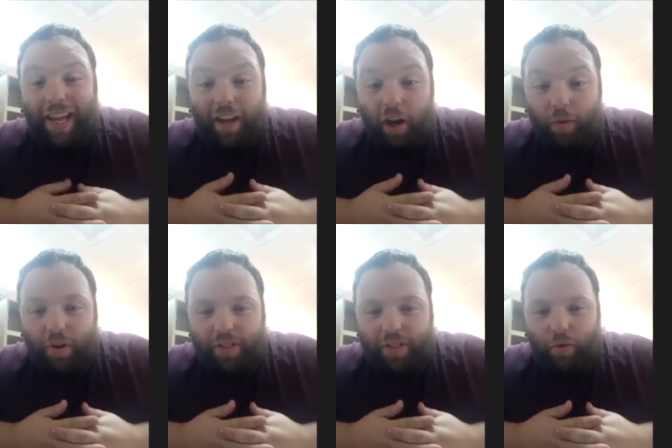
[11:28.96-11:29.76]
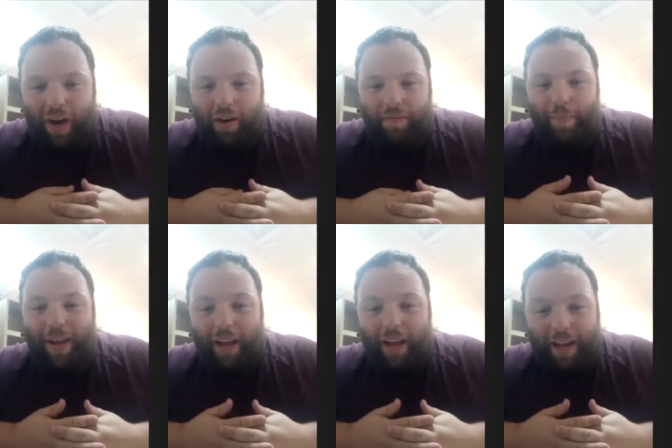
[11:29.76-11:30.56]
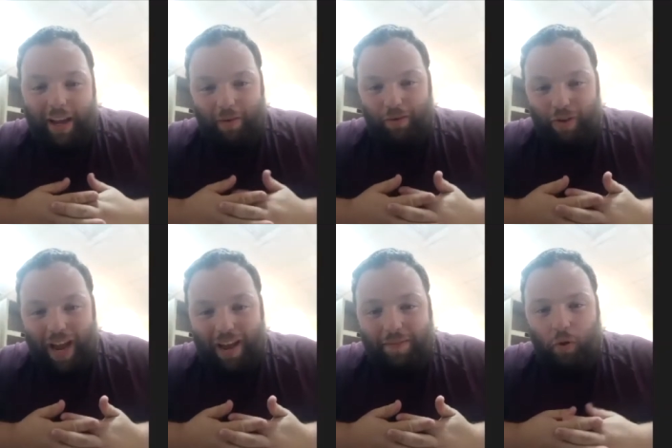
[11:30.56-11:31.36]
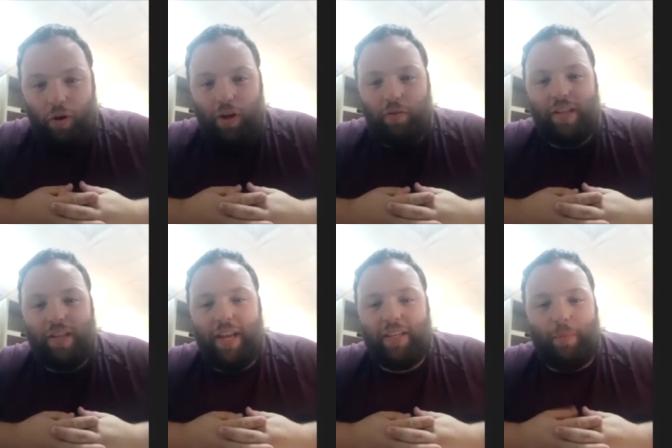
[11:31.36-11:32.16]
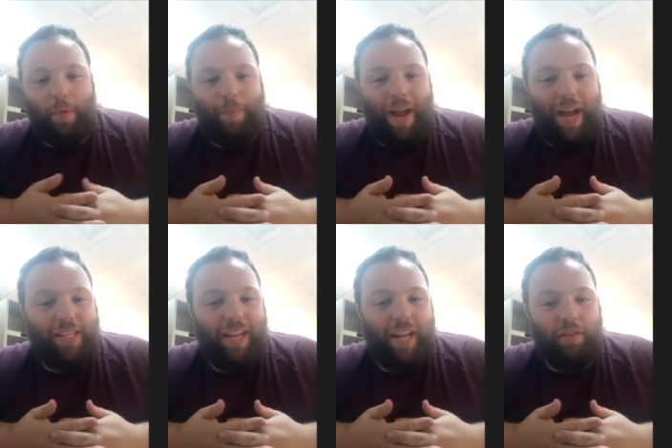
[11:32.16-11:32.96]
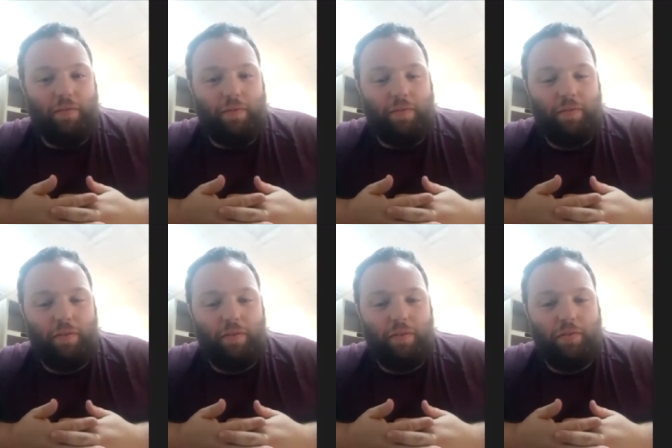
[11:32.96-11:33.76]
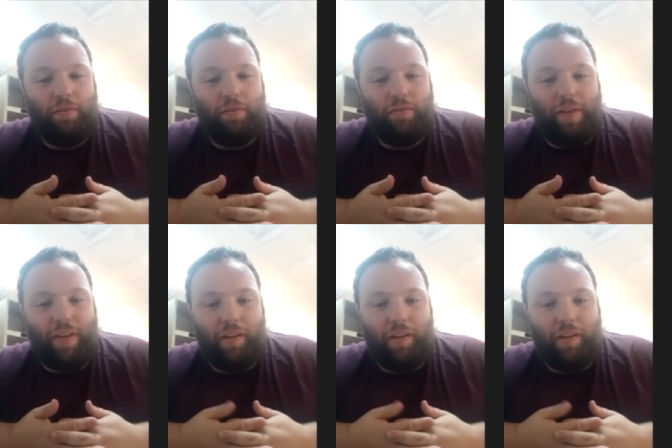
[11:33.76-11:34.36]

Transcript: person where if they make Aliyah, they would draft, or are you saying someone past the age of drafting?